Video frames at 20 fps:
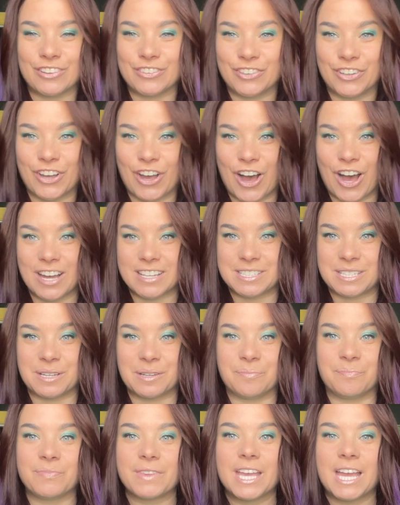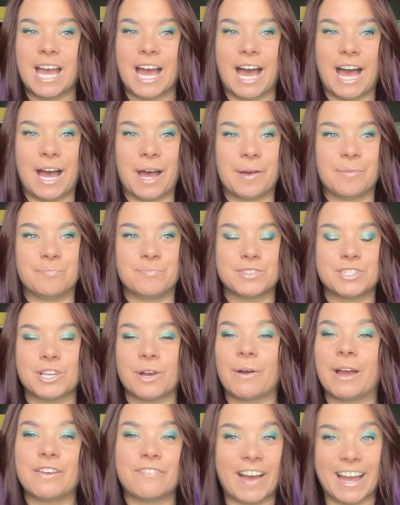look awesome.
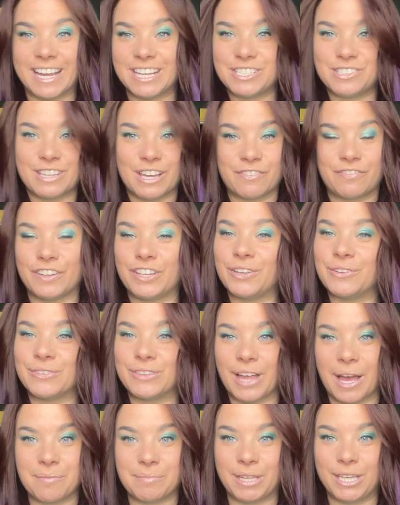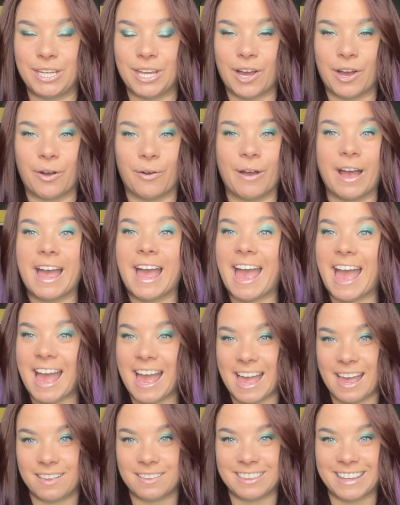So if I can do that for you, let me know.
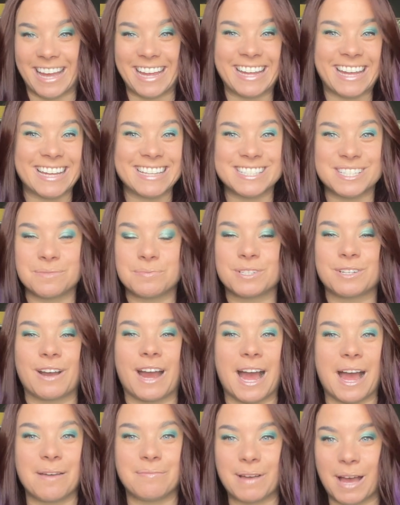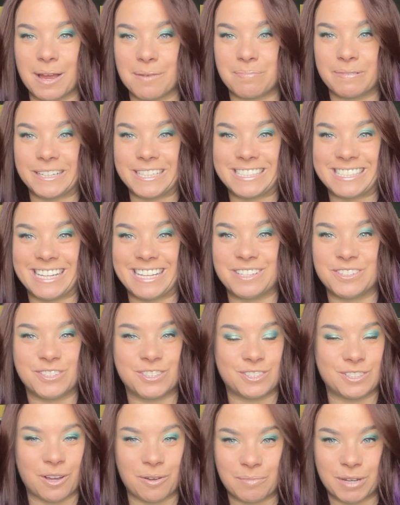Like and subscribe. I appreciate you
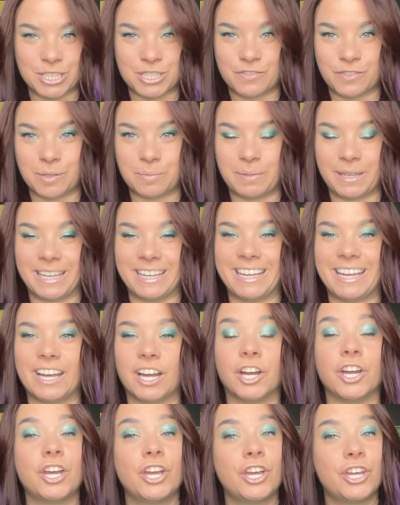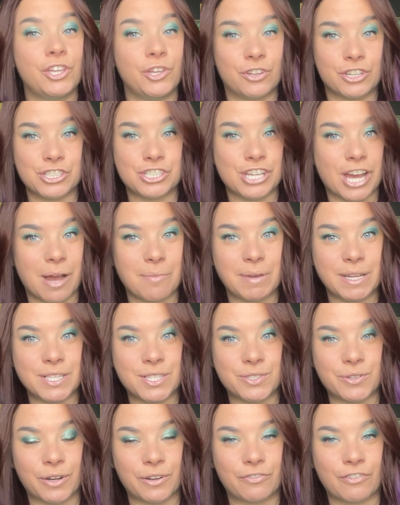so much for being here. You can shop my
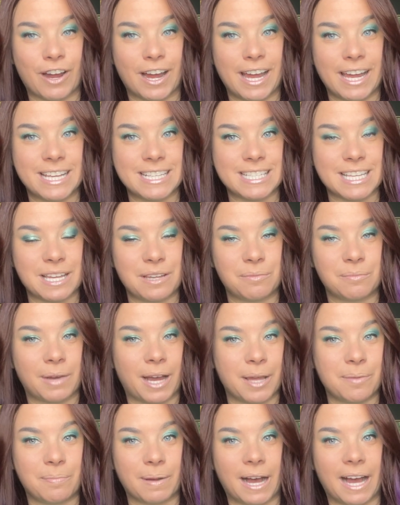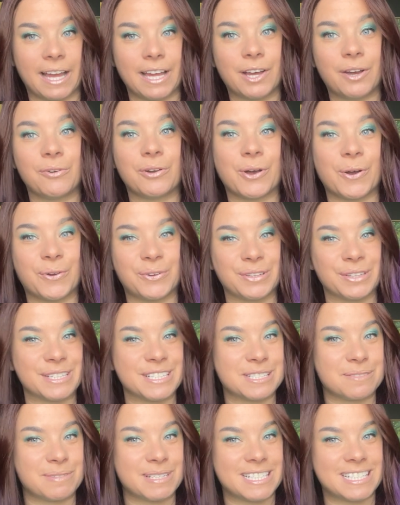storefront. It's in my bio. Code
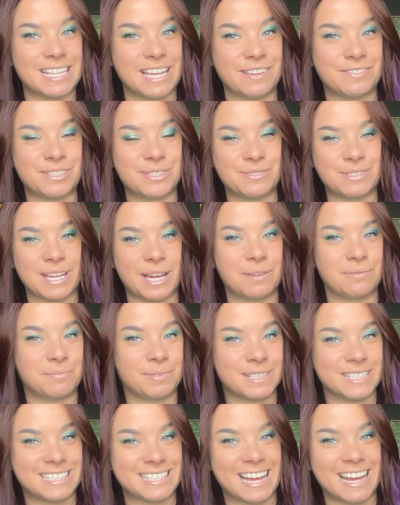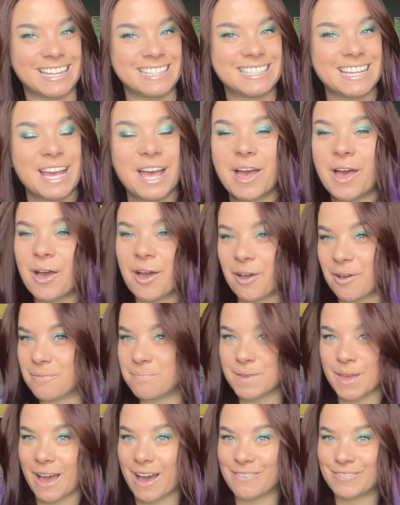Elizabeth saves you 10%. Hope
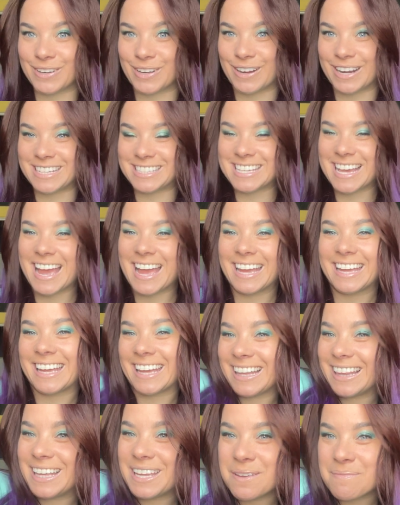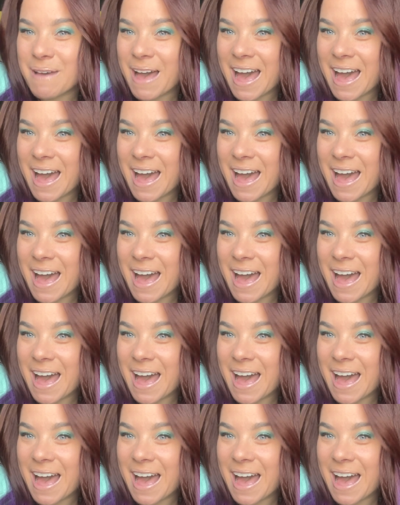you have a great day. Kaylee,